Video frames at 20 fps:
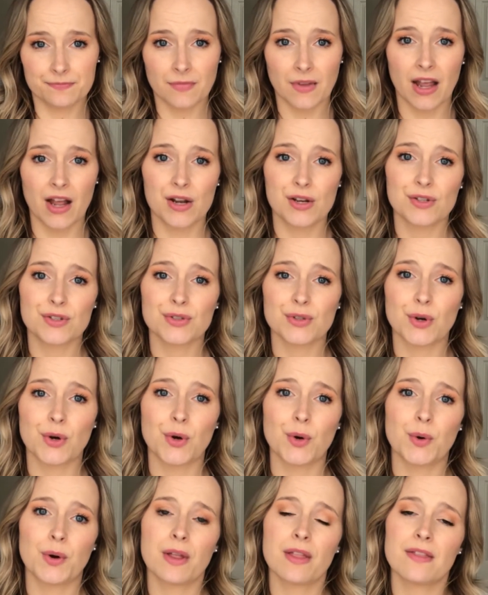And
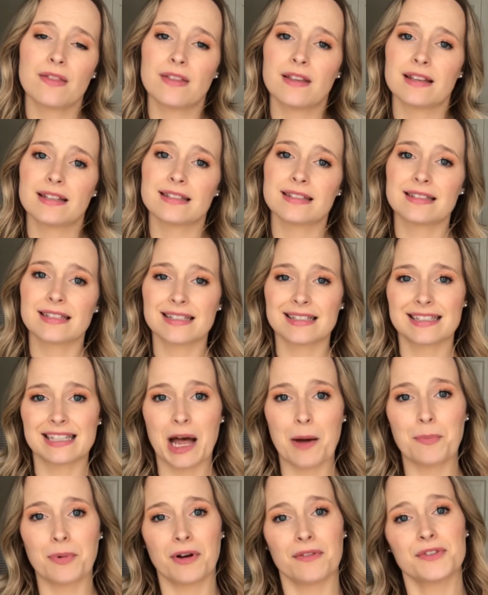so this
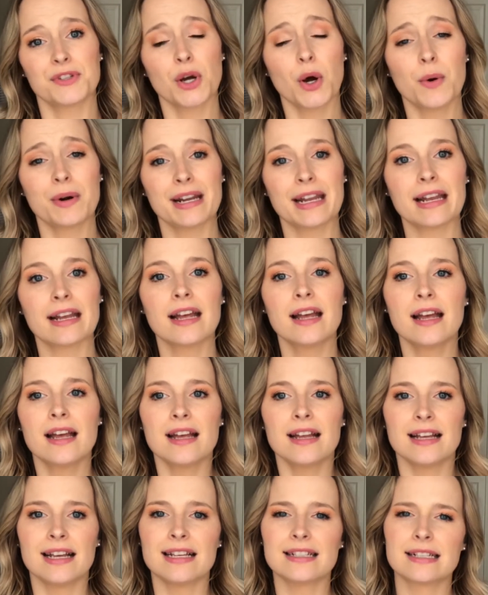step of toning
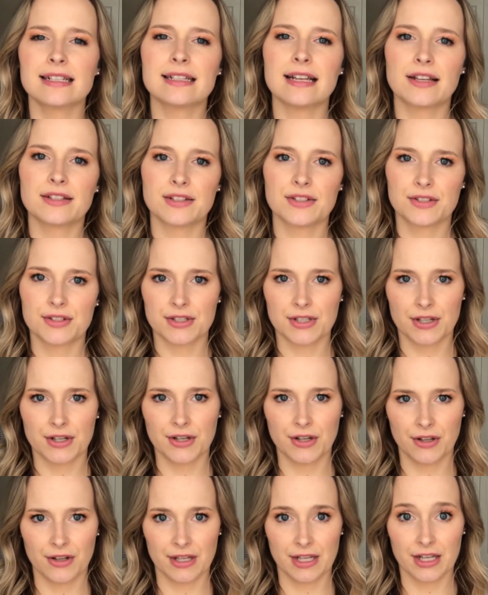isn't
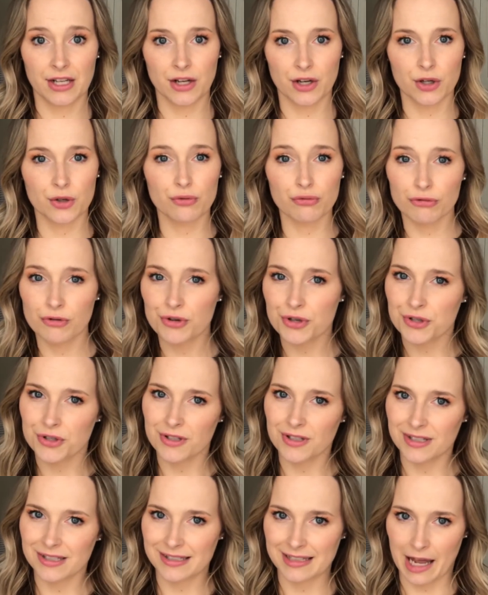necessarily a
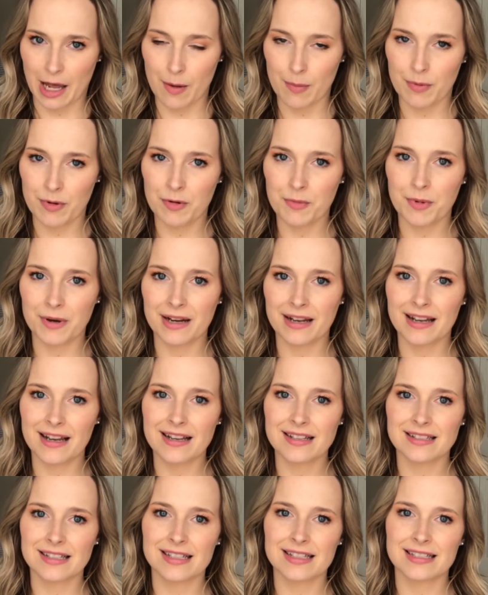crucial step, but it
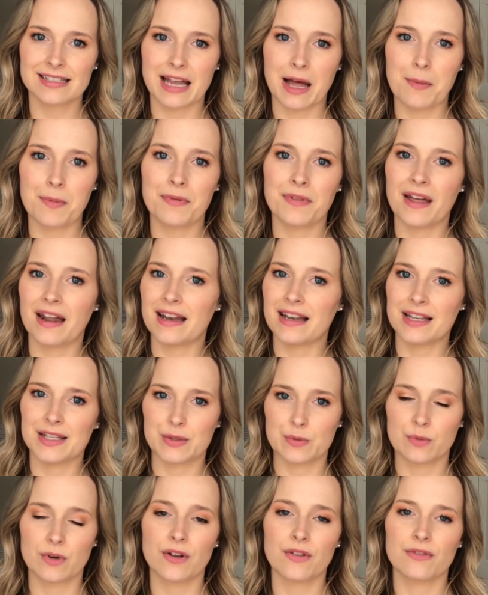is a step that
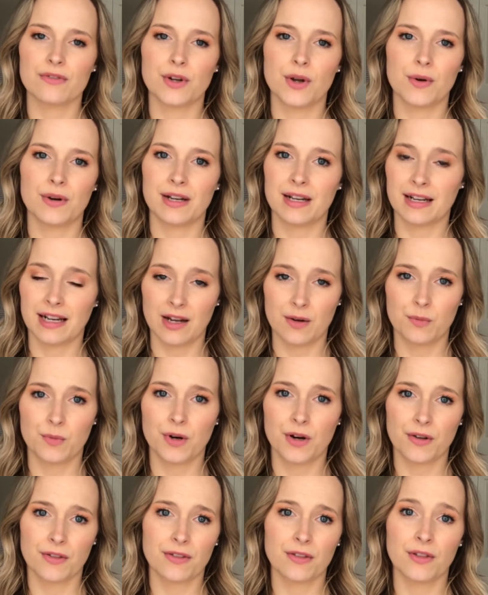is worth noting and
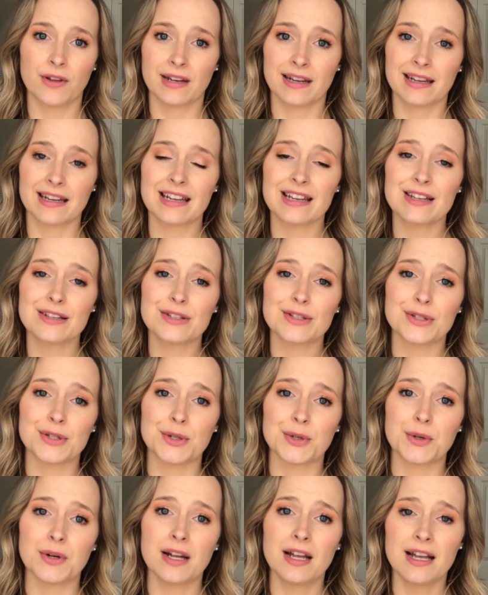worth looking
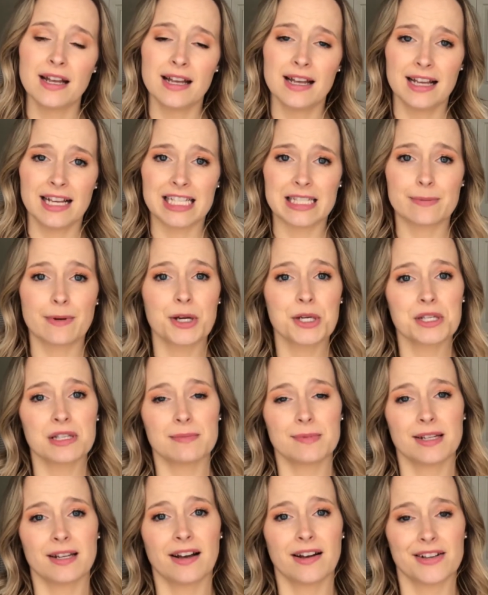into, especially
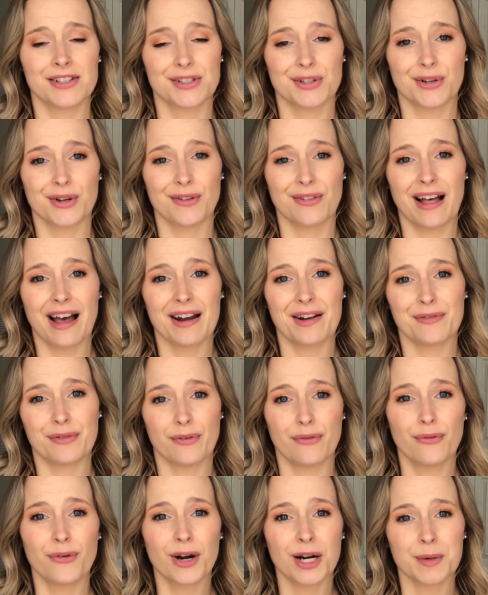because there are a lot of
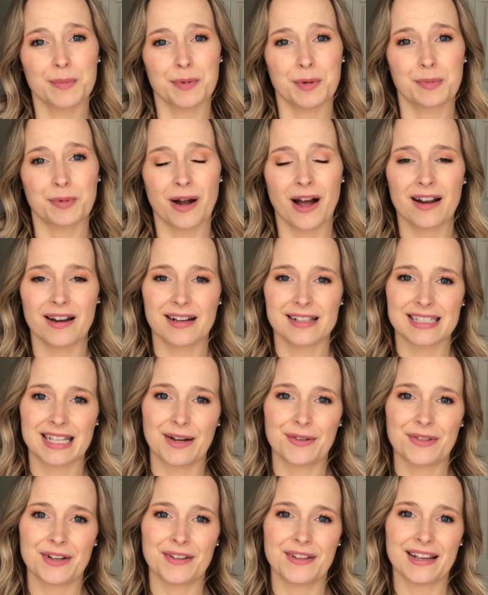affordable products
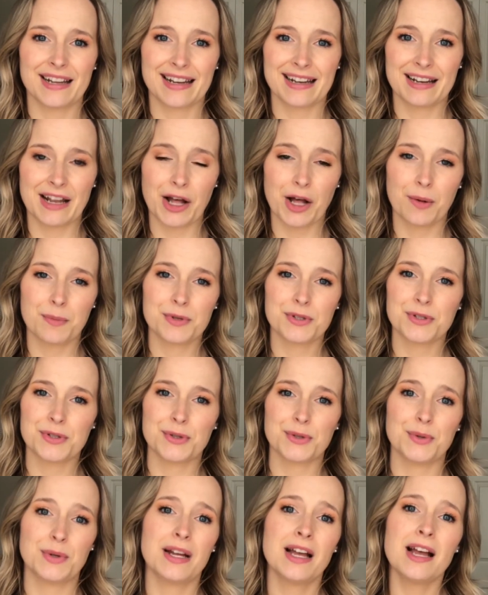out there that can help
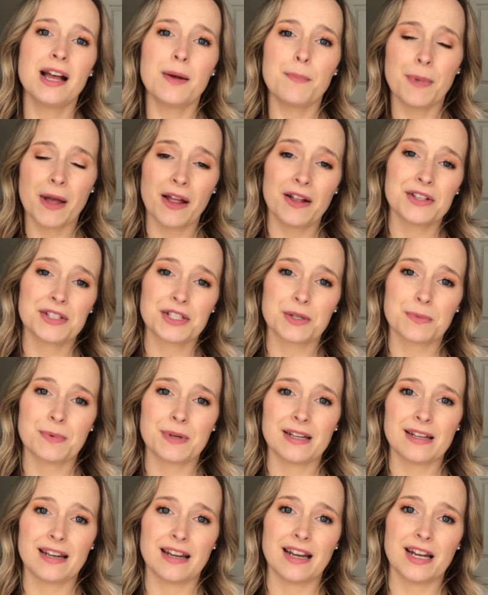to balance your
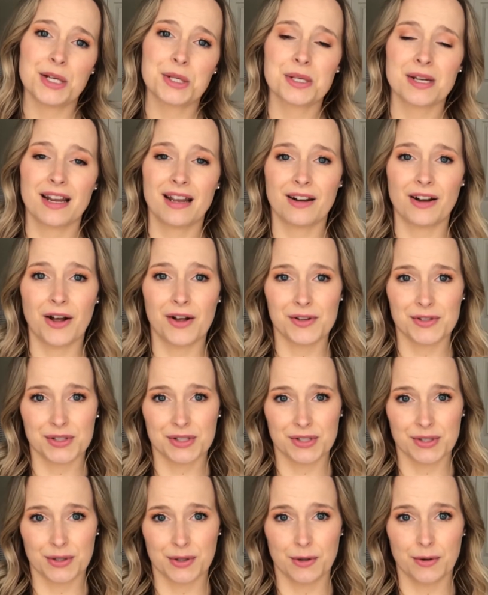pH and
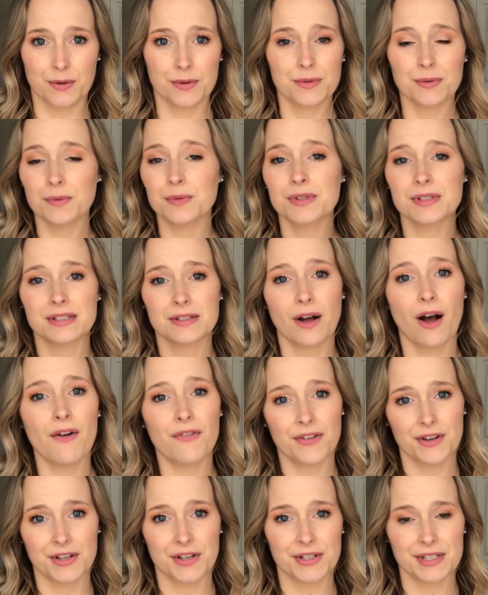also
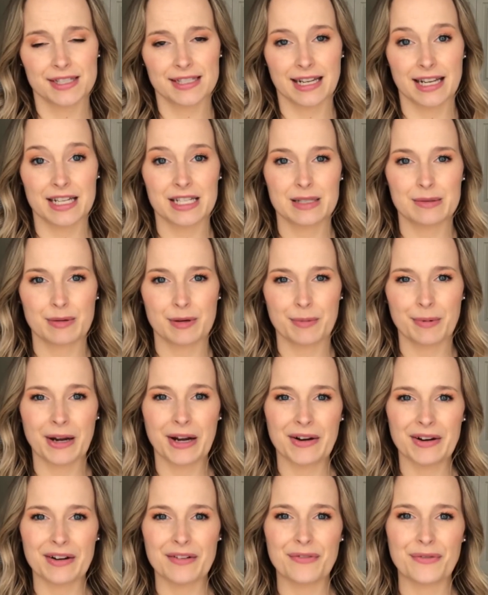soften your skin to
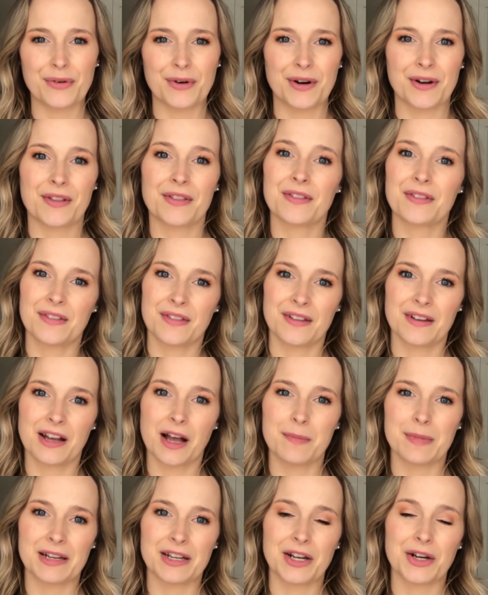prepare it for the
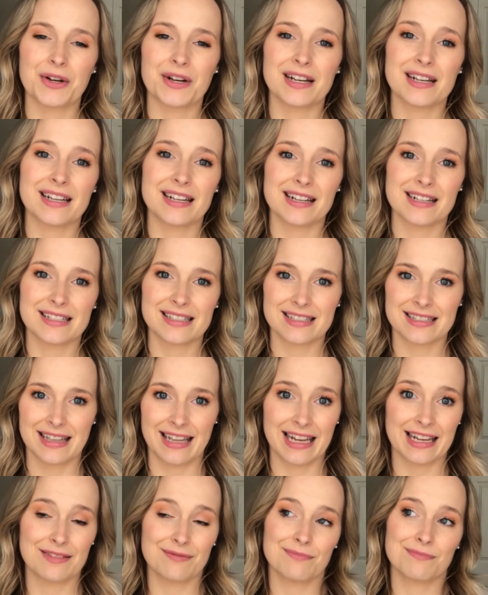coming ingredients,
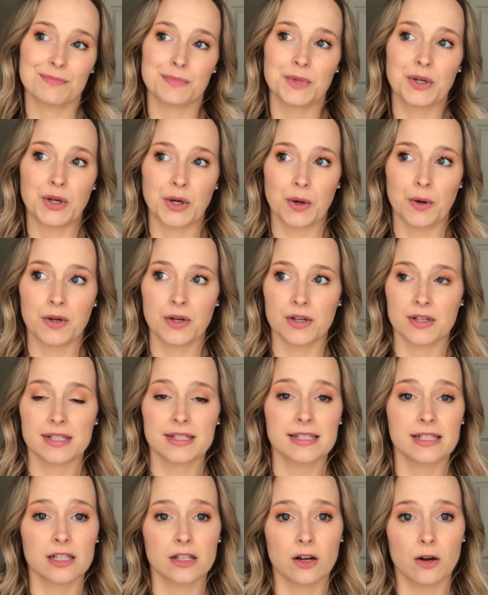like your
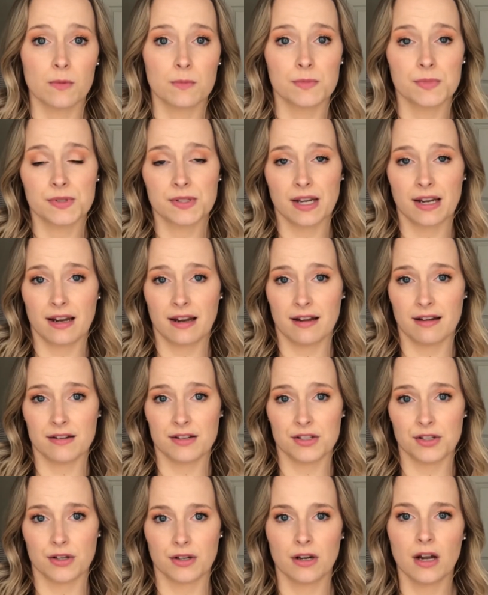serums
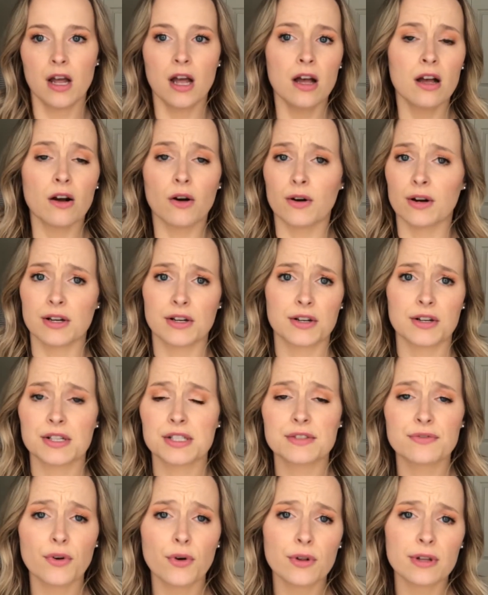and your
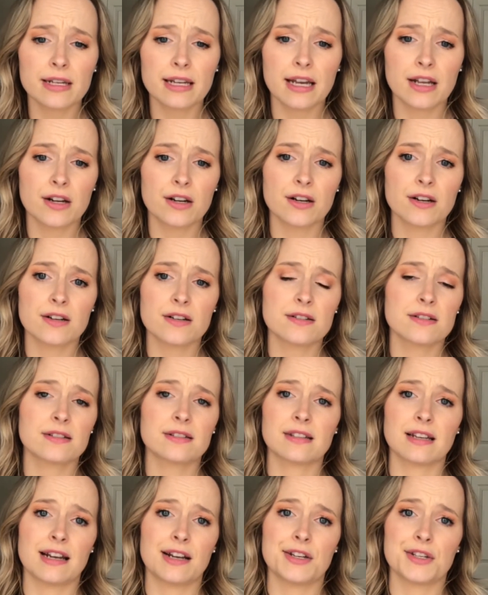
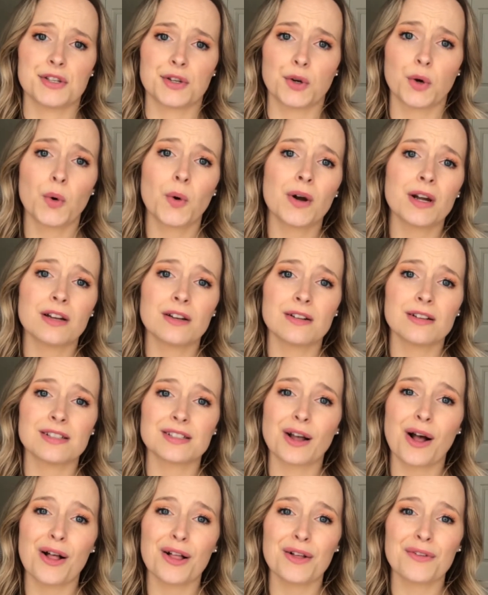exfoliators and your
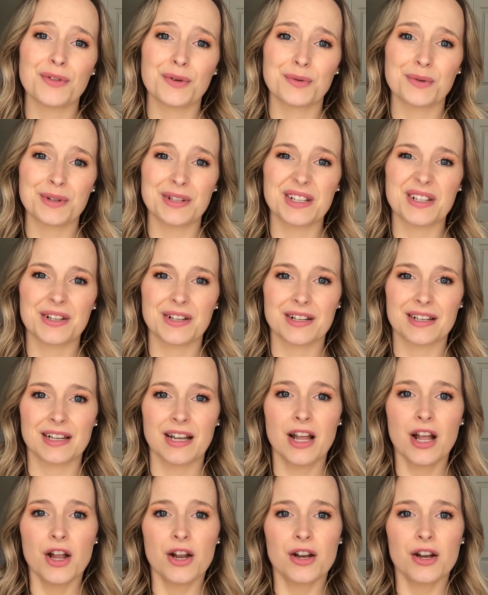oils, all of the really good